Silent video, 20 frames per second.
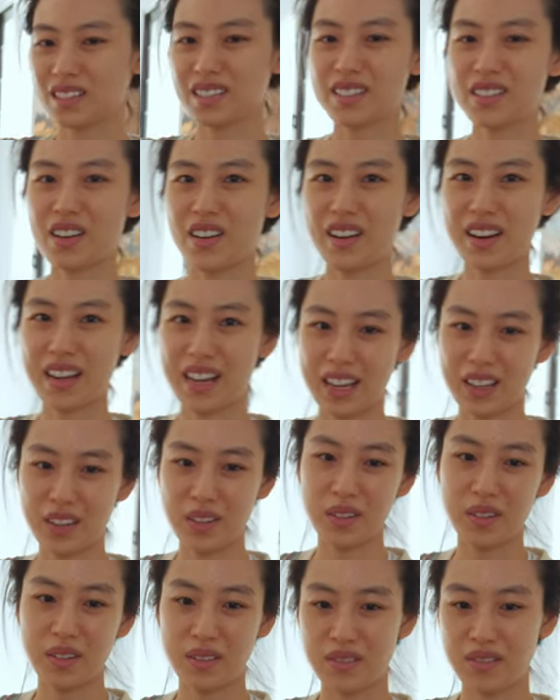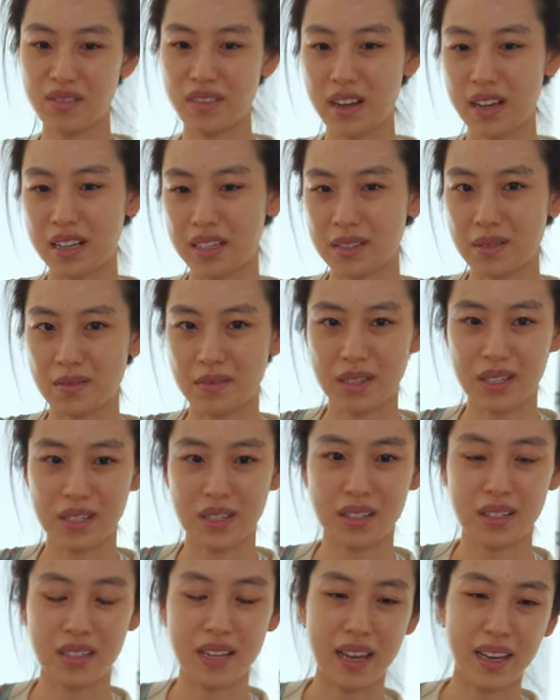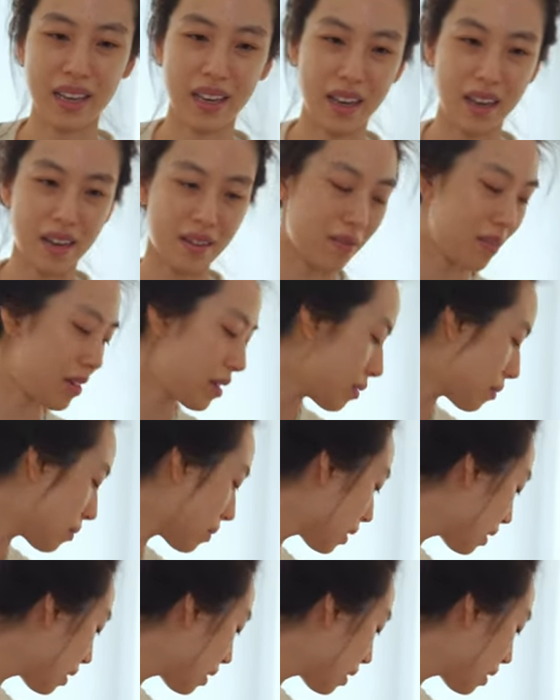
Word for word: Sorry, I couldn't find someone to take care of him.